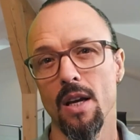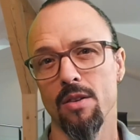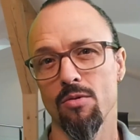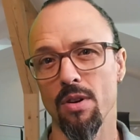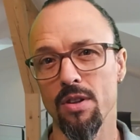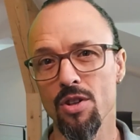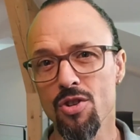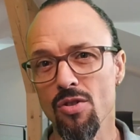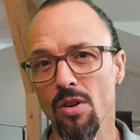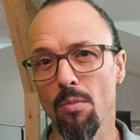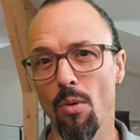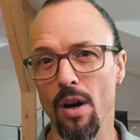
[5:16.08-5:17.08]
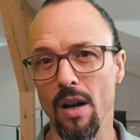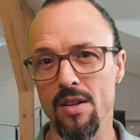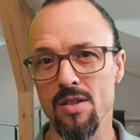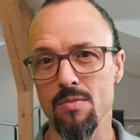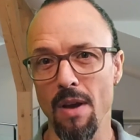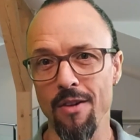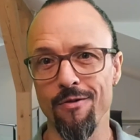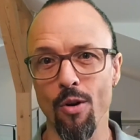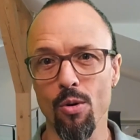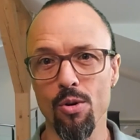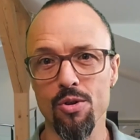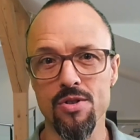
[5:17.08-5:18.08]
Traditional models may
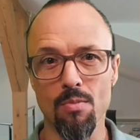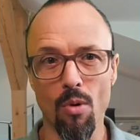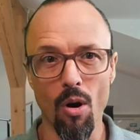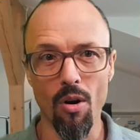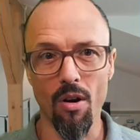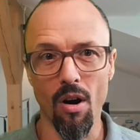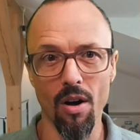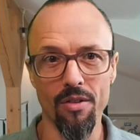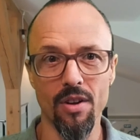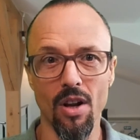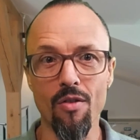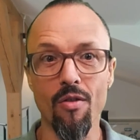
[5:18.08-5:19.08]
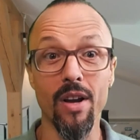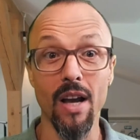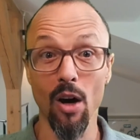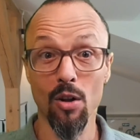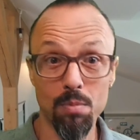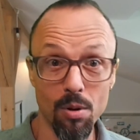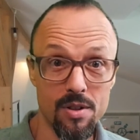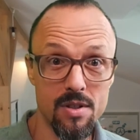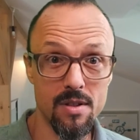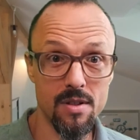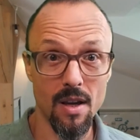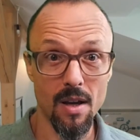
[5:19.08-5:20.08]
focus more on delivering
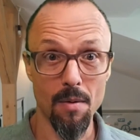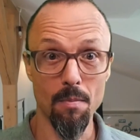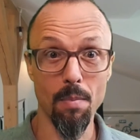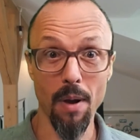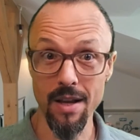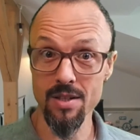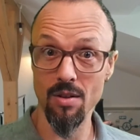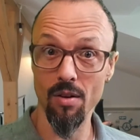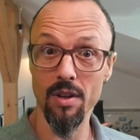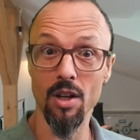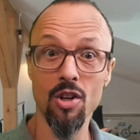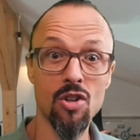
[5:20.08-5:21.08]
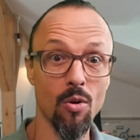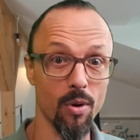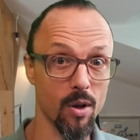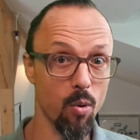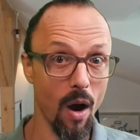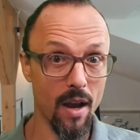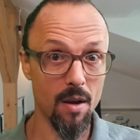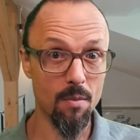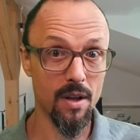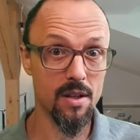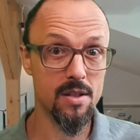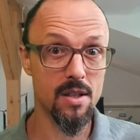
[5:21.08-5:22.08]
outputs based on the initial
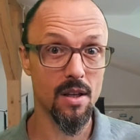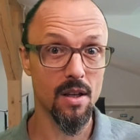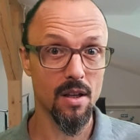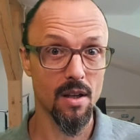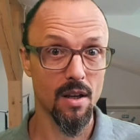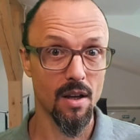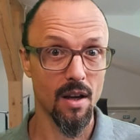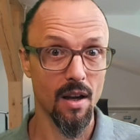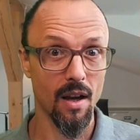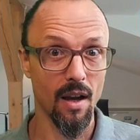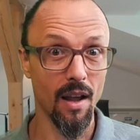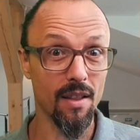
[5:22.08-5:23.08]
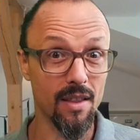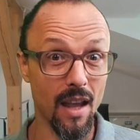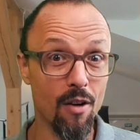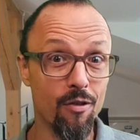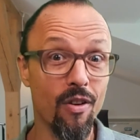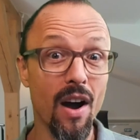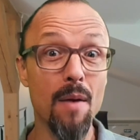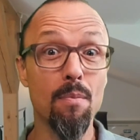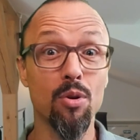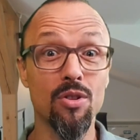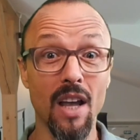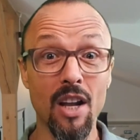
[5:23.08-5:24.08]
requirements and thereby
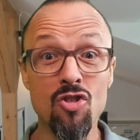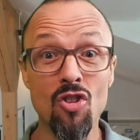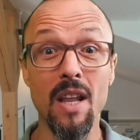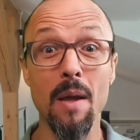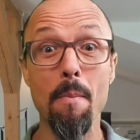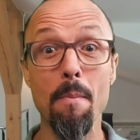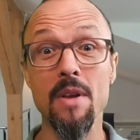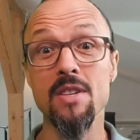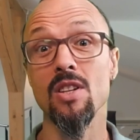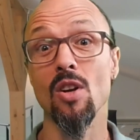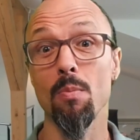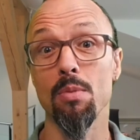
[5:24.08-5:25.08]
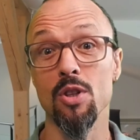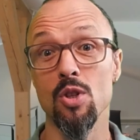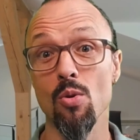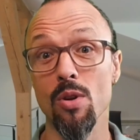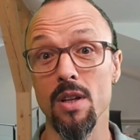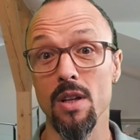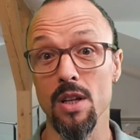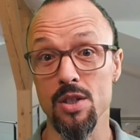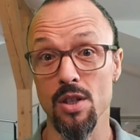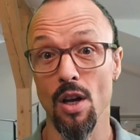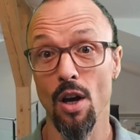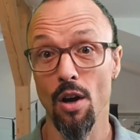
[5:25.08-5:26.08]
potentially missing
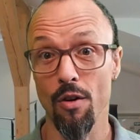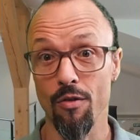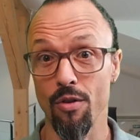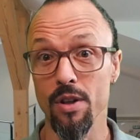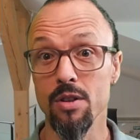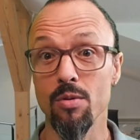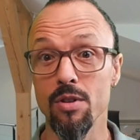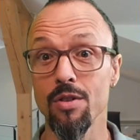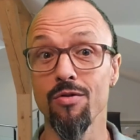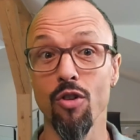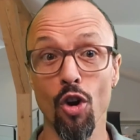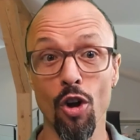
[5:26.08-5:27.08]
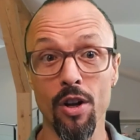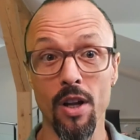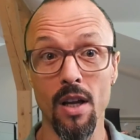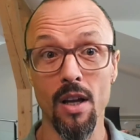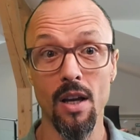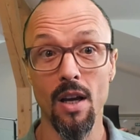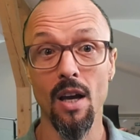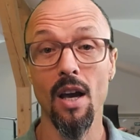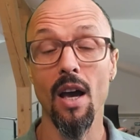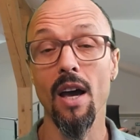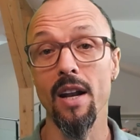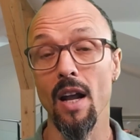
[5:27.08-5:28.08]
opportunities for iterative learning
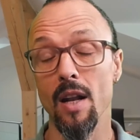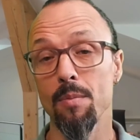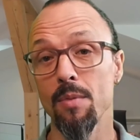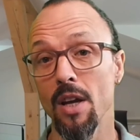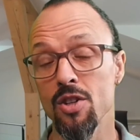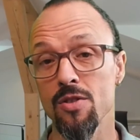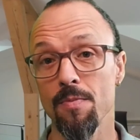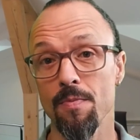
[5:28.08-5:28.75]
and adaptation.